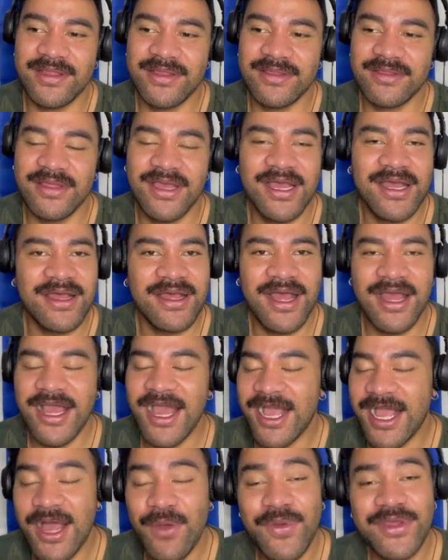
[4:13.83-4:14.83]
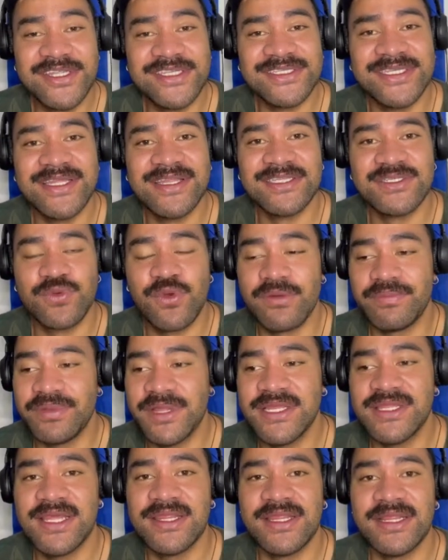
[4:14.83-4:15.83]
I can't wait to see the squad
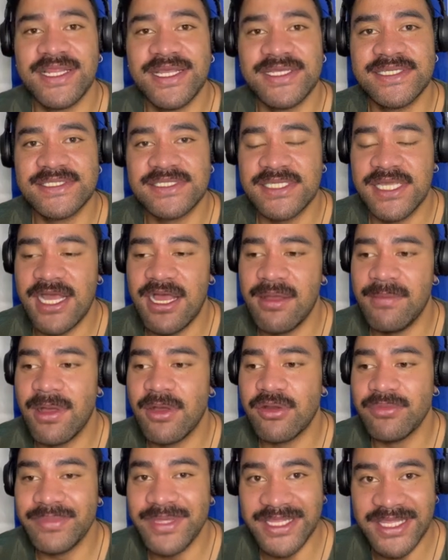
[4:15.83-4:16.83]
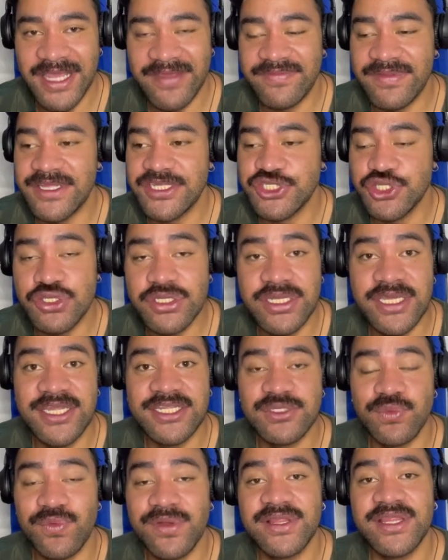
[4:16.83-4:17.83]
play nonetheless. I'm going to be definitely tuning
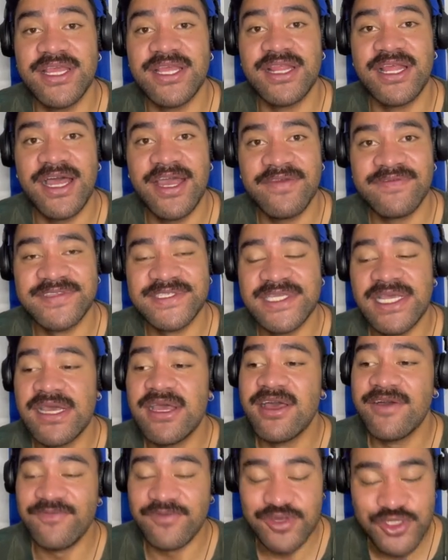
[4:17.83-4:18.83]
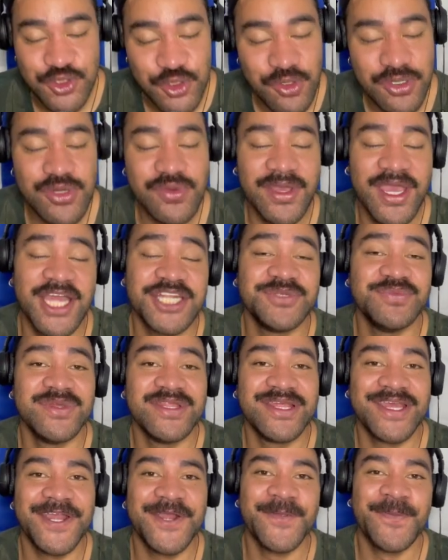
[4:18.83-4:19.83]
into one of their lives. For sure, you'll catch me
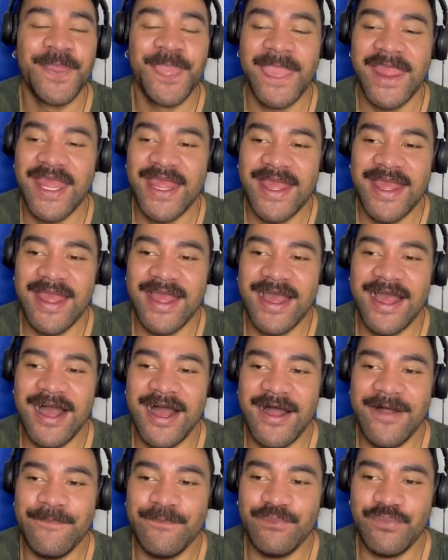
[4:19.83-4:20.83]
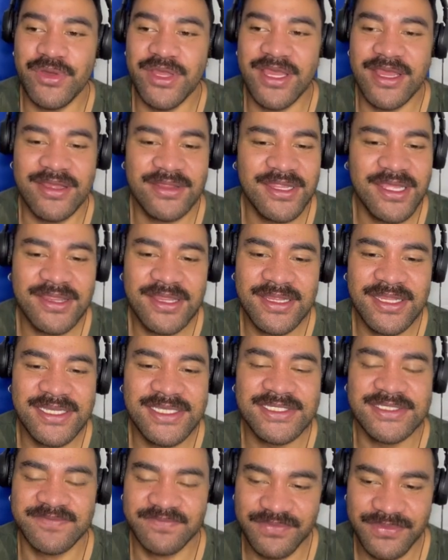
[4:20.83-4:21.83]
there. Cannot
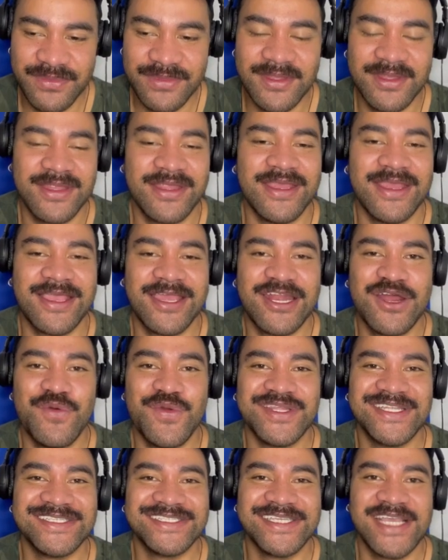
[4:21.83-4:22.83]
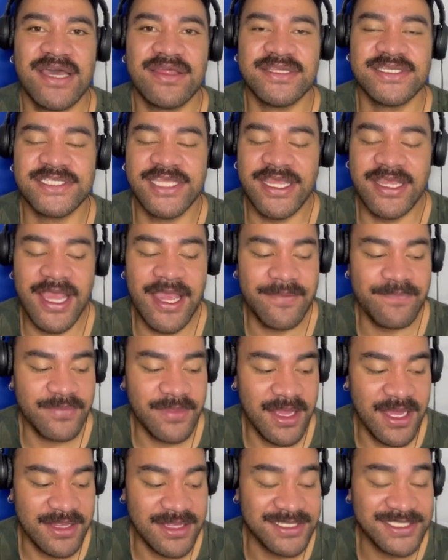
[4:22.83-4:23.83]
wait to see how this game,
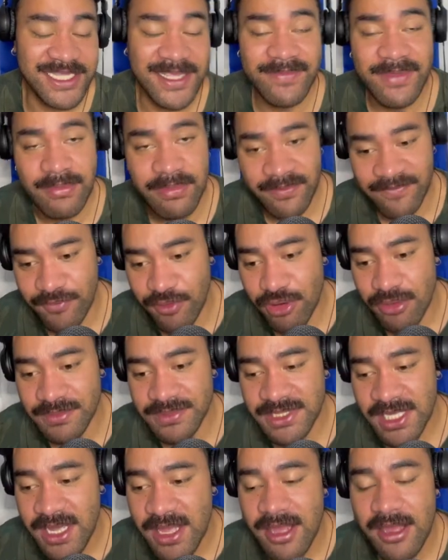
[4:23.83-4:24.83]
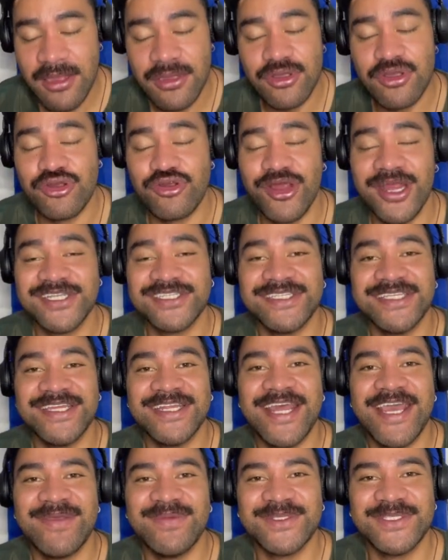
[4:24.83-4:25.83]
this team here performs. Congrats to the
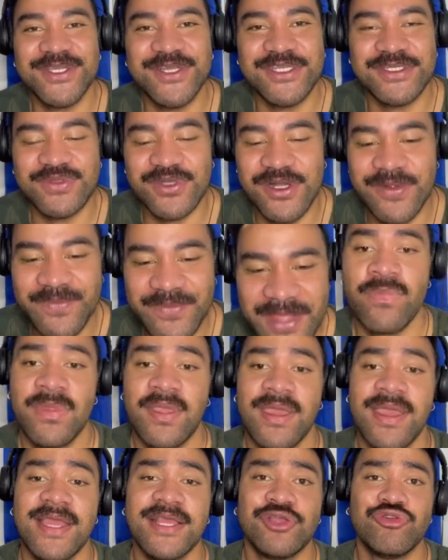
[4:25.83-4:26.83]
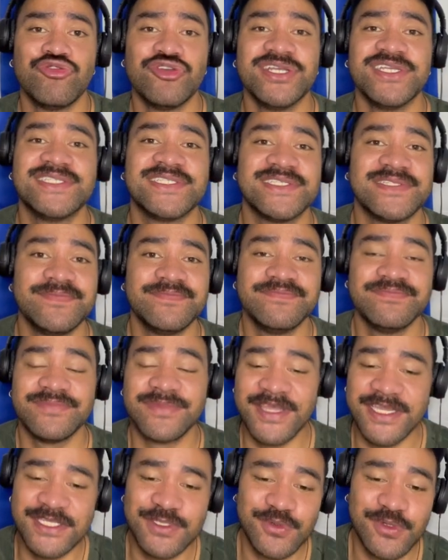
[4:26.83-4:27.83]
names there as well. And in Greece,
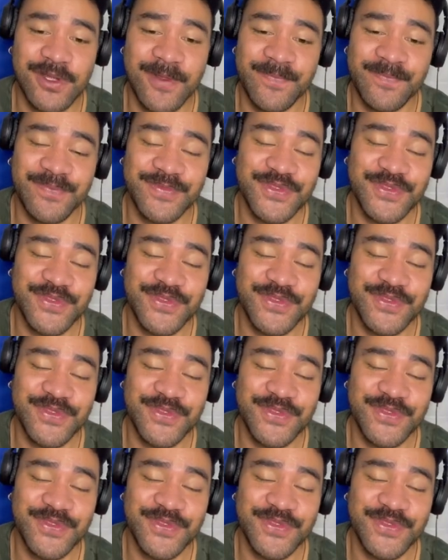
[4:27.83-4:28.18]
guess what?